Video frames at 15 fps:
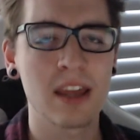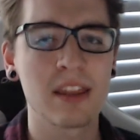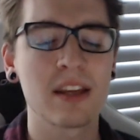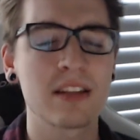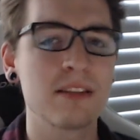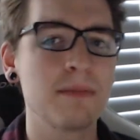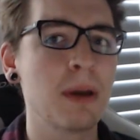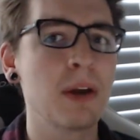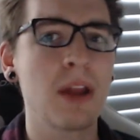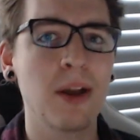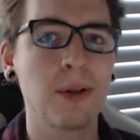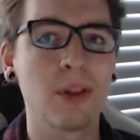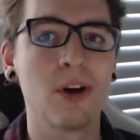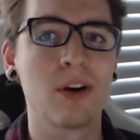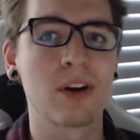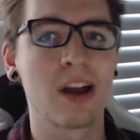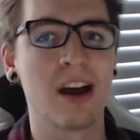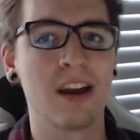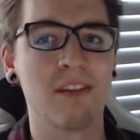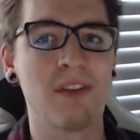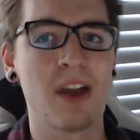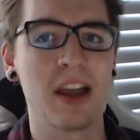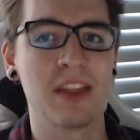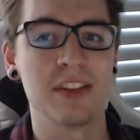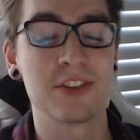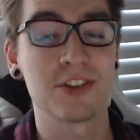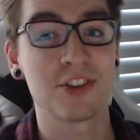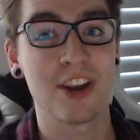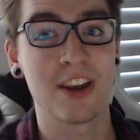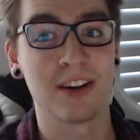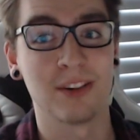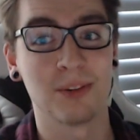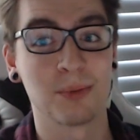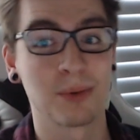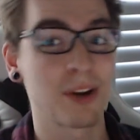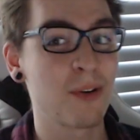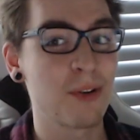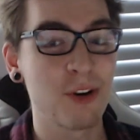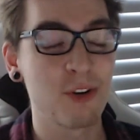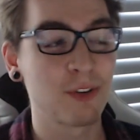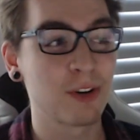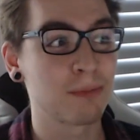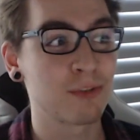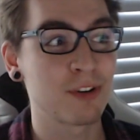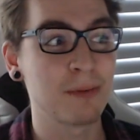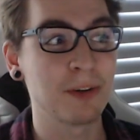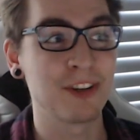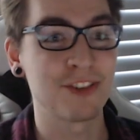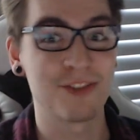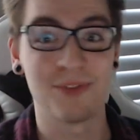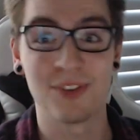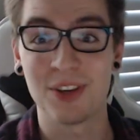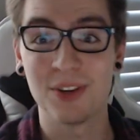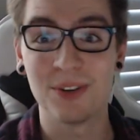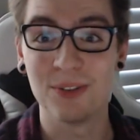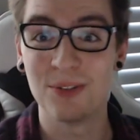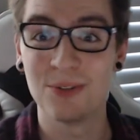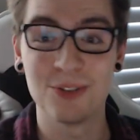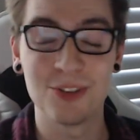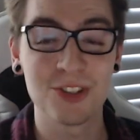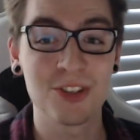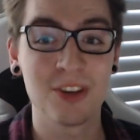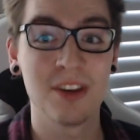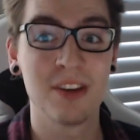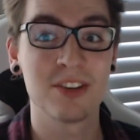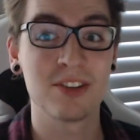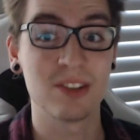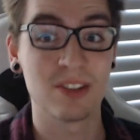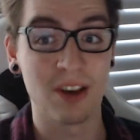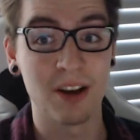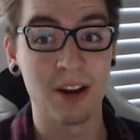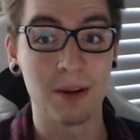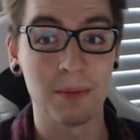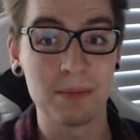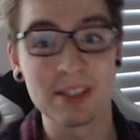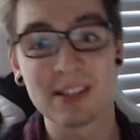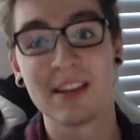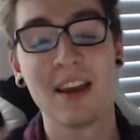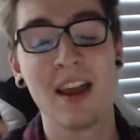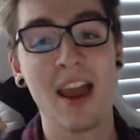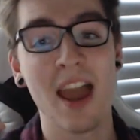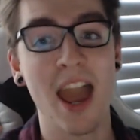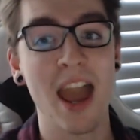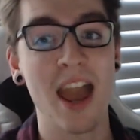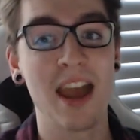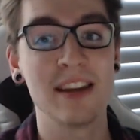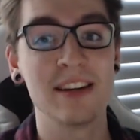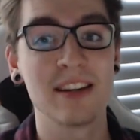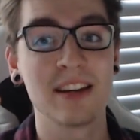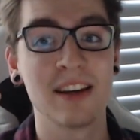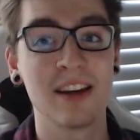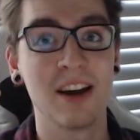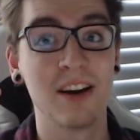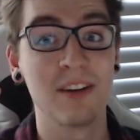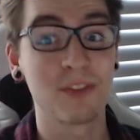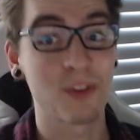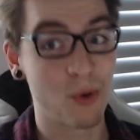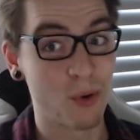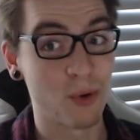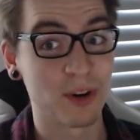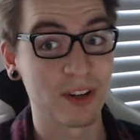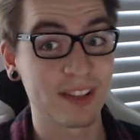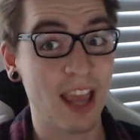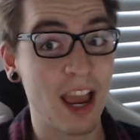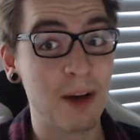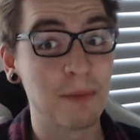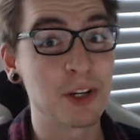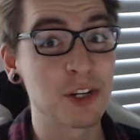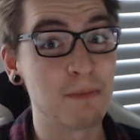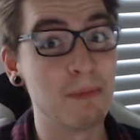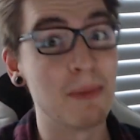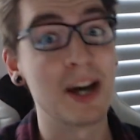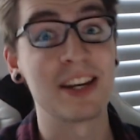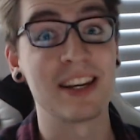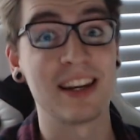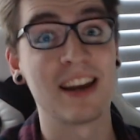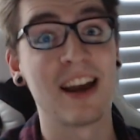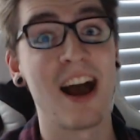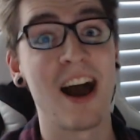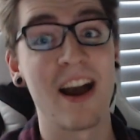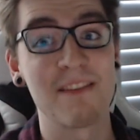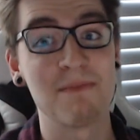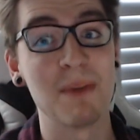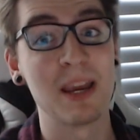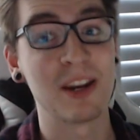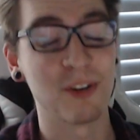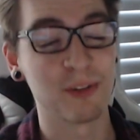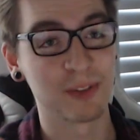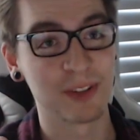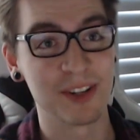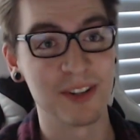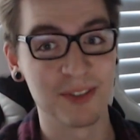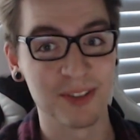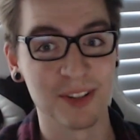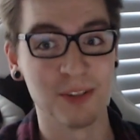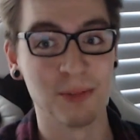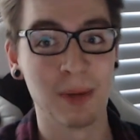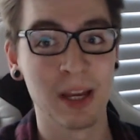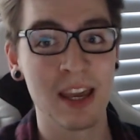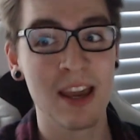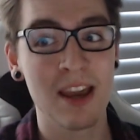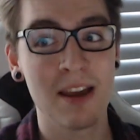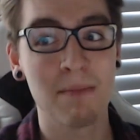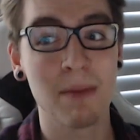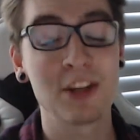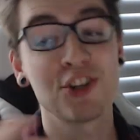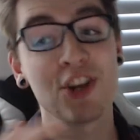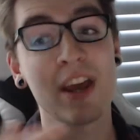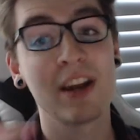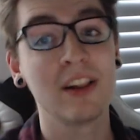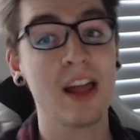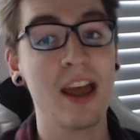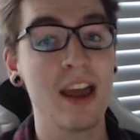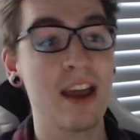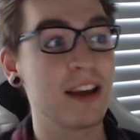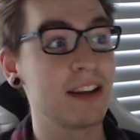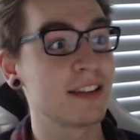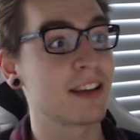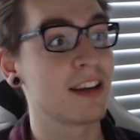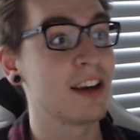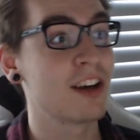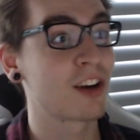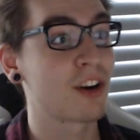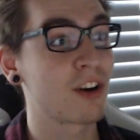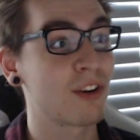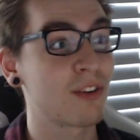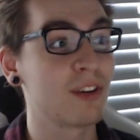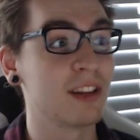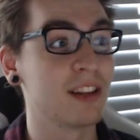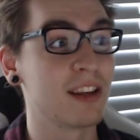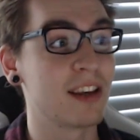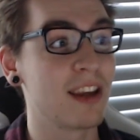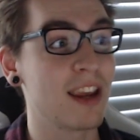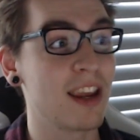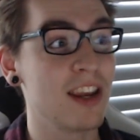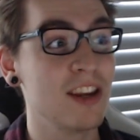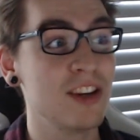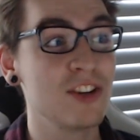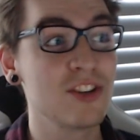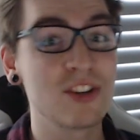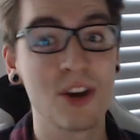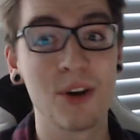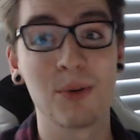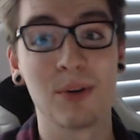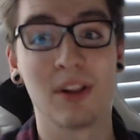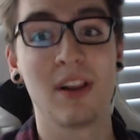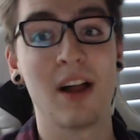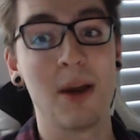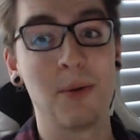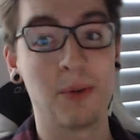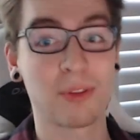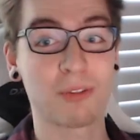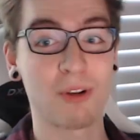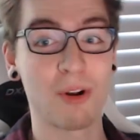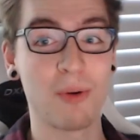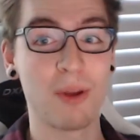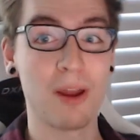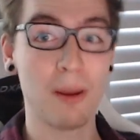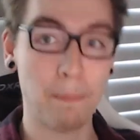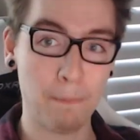about how long I've had this channel. We're going over pretty much views, subs, and of course, how much money I've made over YouTube. My channel has currently, in total, I will throw it up